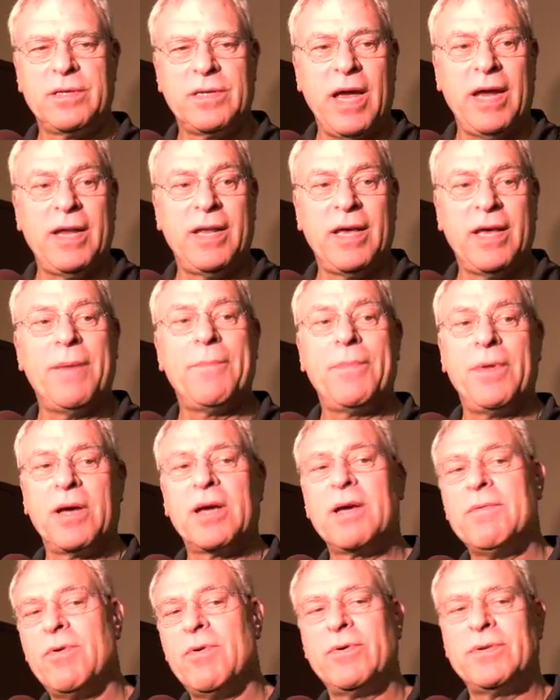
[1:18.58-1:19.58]
tightening up.
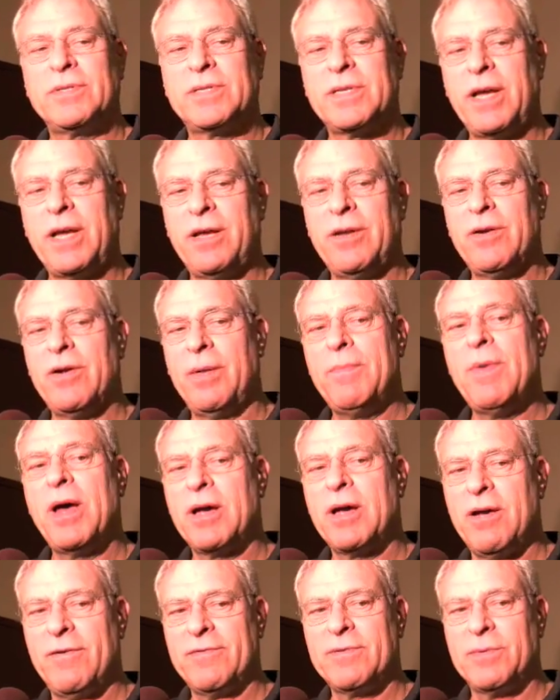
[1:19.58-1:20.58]
He'll come over and say, I'm
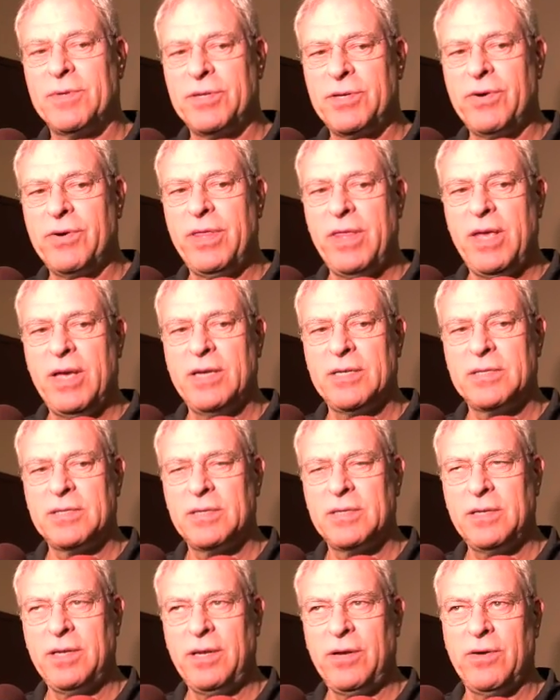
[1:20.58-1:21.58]
not comfortable doing
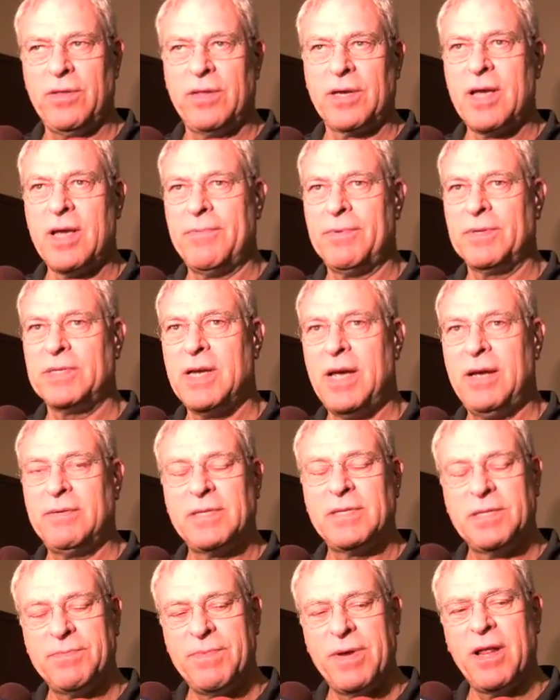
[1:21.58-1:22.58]
this. The couple
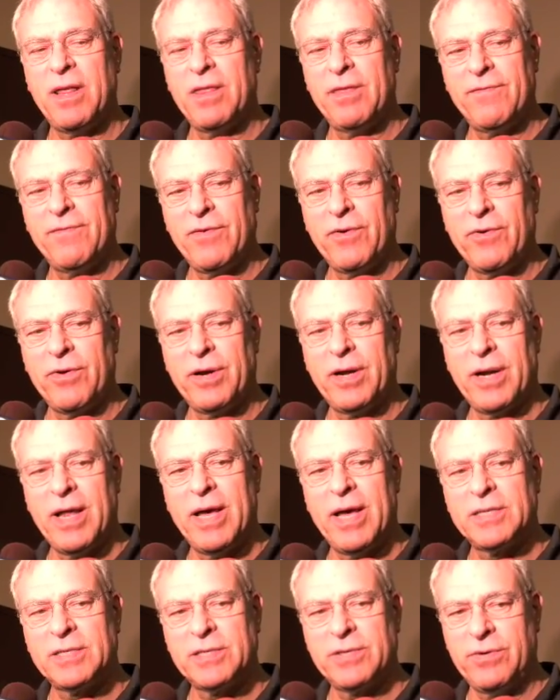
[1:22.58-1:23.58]
times he's been on the floor in the
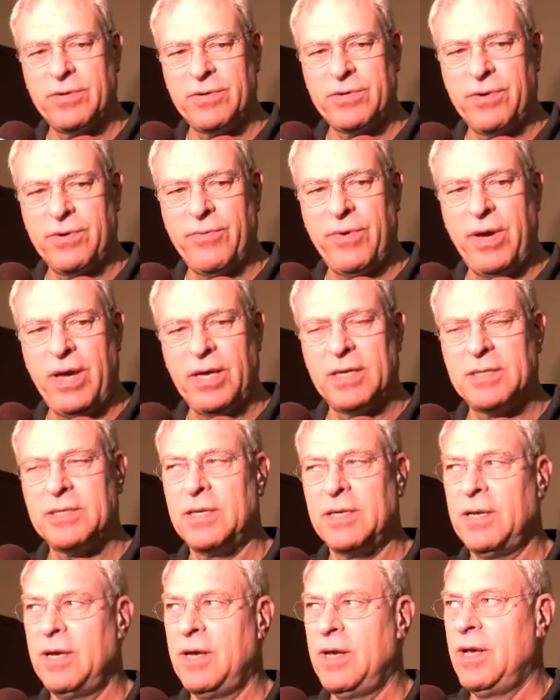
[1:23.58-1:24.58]
last 2 or 3
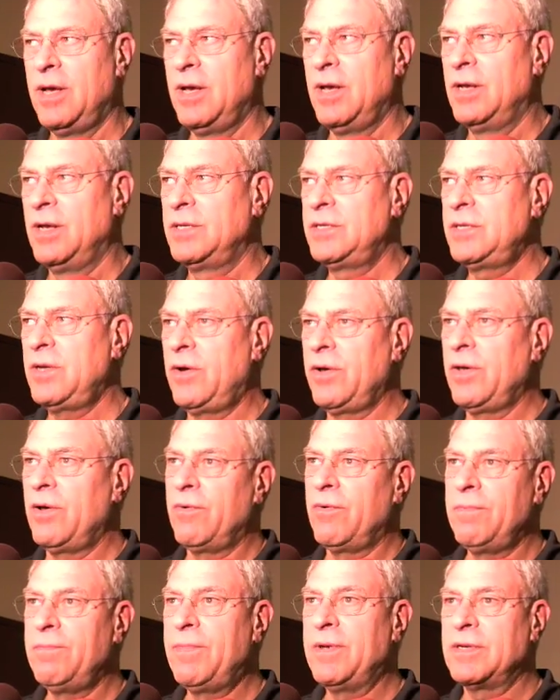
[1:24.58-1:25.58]
weeks. So,
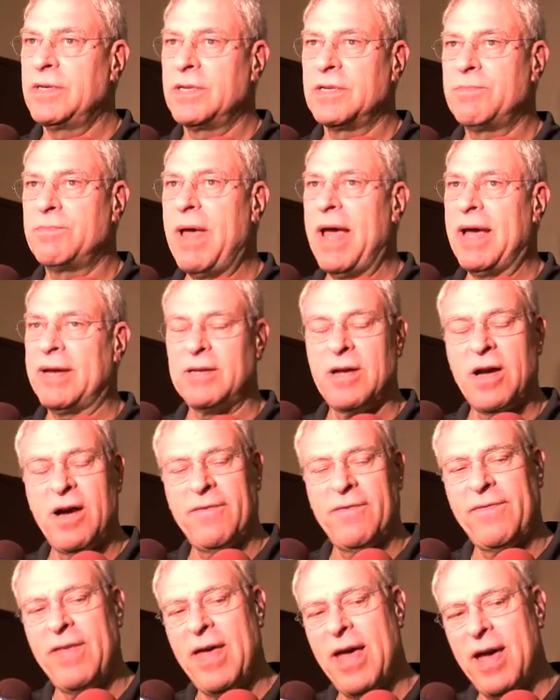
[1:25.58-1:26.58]
we've just backed
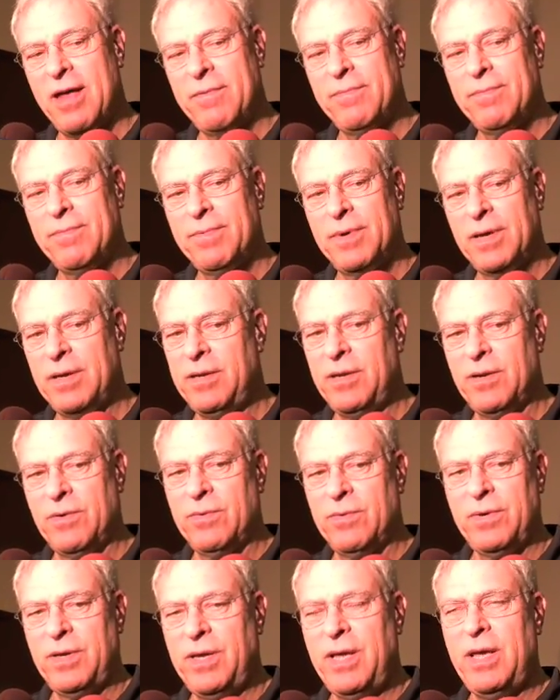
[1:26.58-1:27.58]
off that. But,
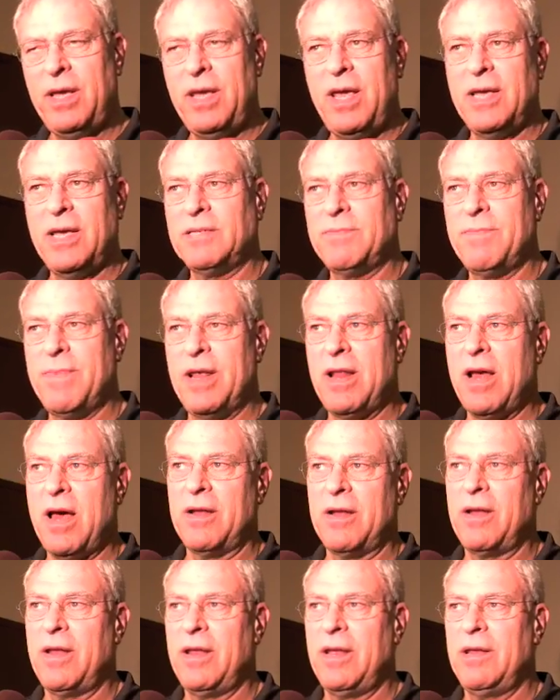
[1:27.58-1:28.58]
he hasn't been
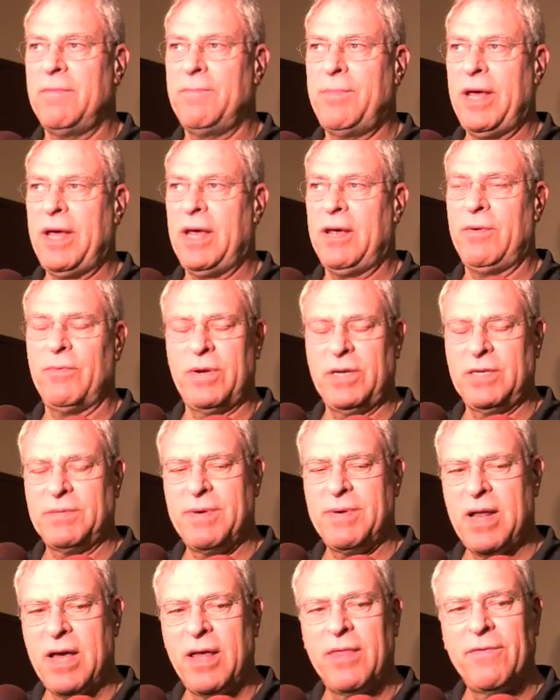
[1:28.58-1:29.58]
out in pain while he's
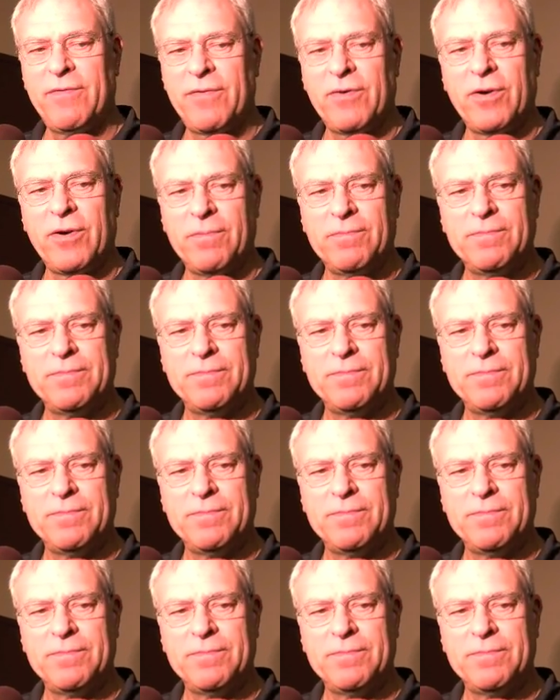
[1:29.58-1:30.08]
been on the floor.